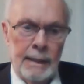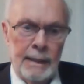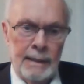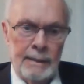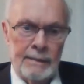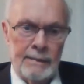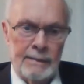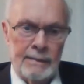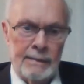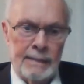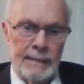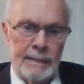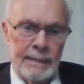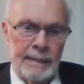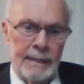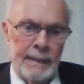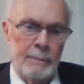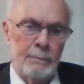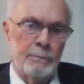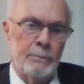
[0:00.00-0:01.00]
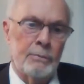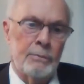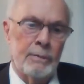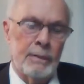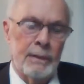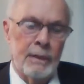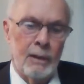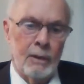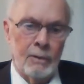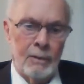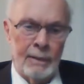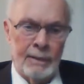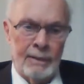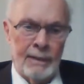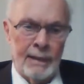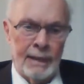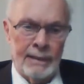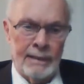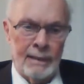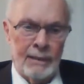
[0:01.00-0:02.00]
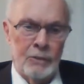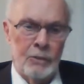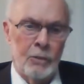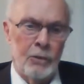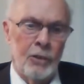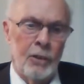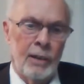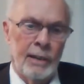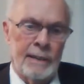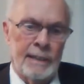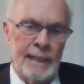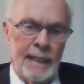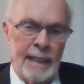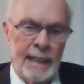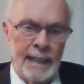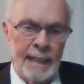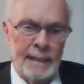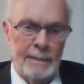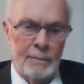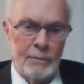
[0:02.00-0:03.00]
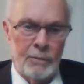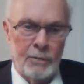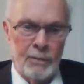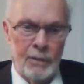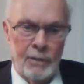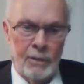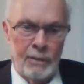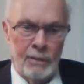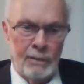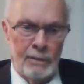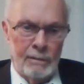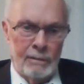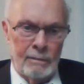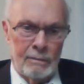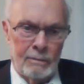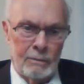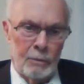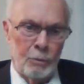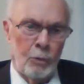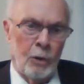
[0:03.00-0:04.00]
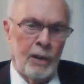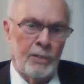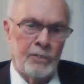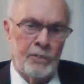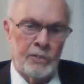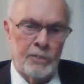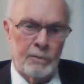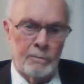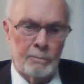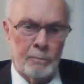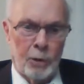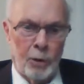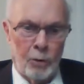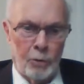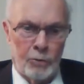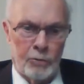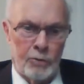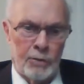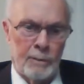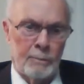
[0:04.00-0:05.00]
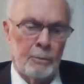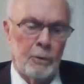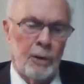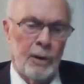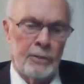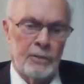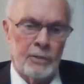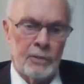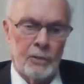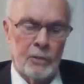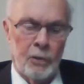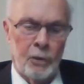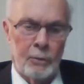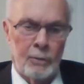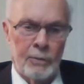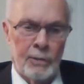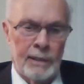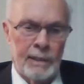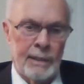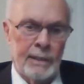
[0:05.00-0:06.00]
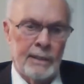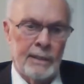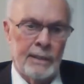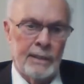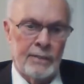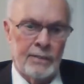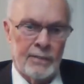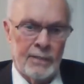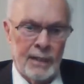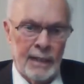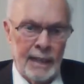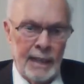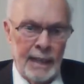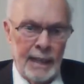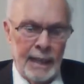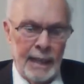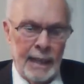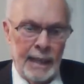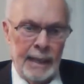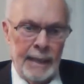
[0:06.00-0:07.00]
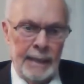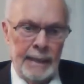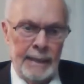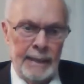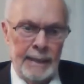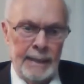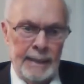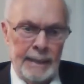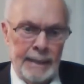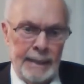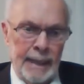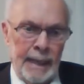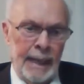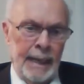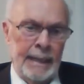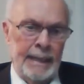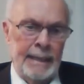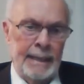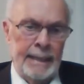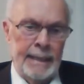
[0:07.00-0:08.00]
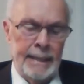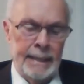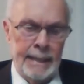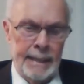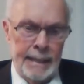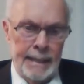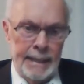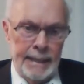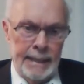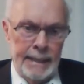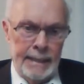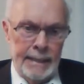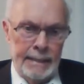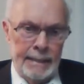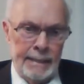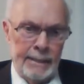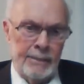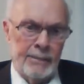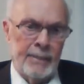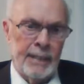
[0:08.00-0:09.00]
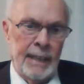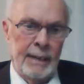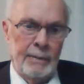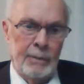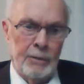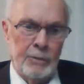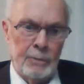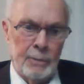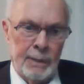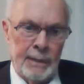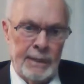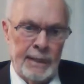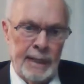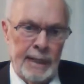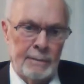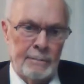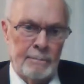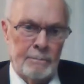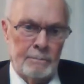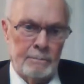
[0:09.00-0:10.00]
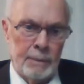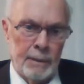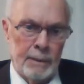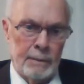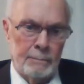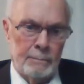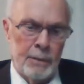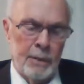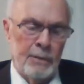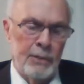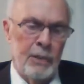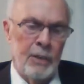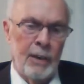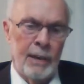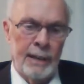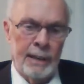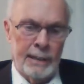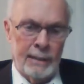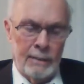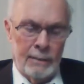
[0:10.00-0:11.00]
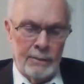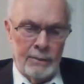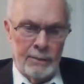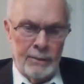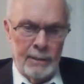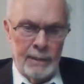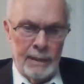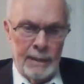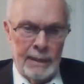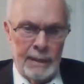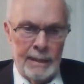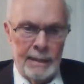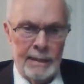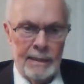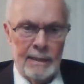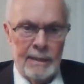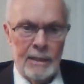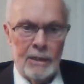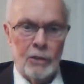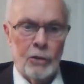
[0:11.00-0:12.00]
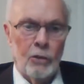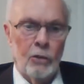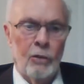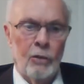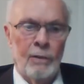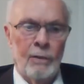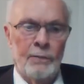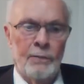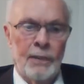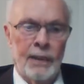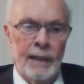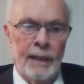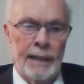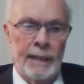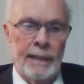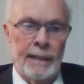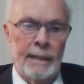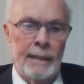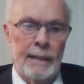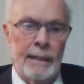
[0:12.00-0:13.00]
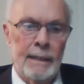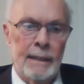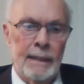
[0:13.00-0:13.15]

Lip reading: it's like the New York Times or the Washington Post or the Boston Globe or any of these high-end establishment type periodicals glorifying